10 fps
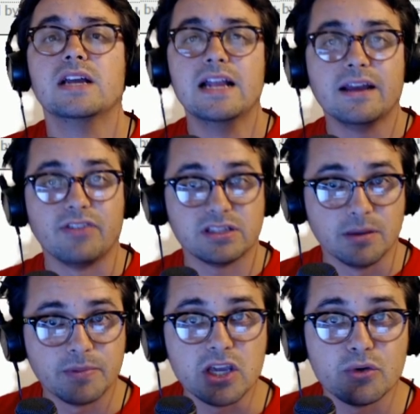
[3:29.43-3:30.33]
If that's
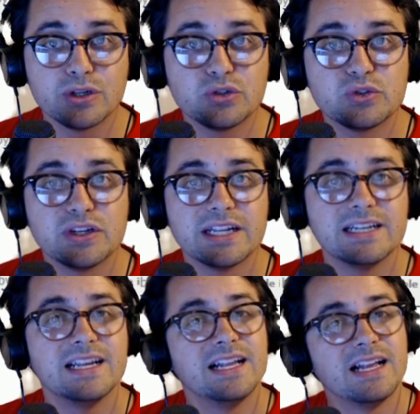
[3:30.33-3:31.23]
something you're interested in,
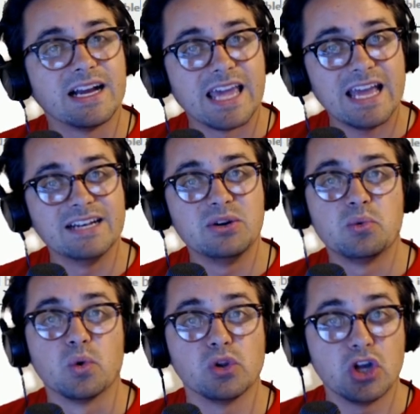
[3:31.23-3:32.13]
again,
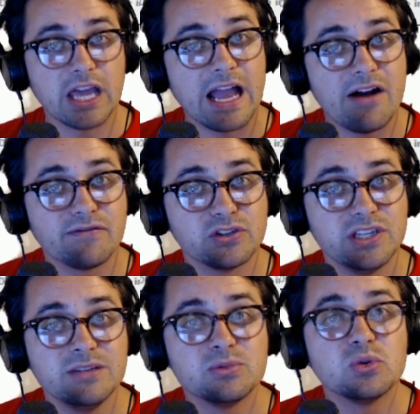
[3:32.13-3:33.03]
we're looking out for
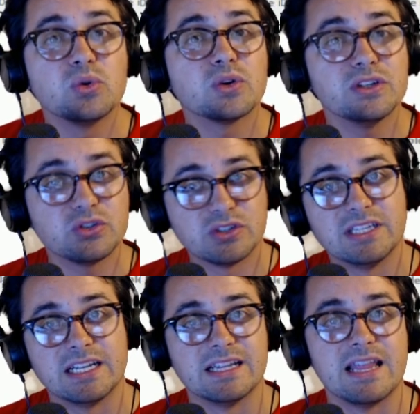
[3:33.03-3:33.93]
teams who are
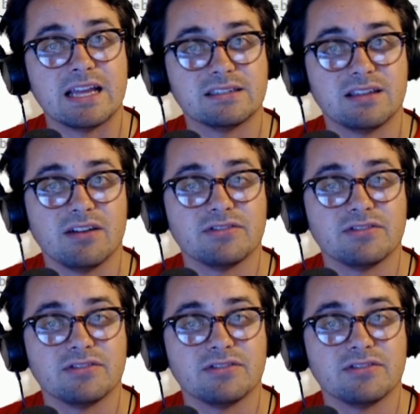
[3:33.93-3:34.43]
interested in that stuff.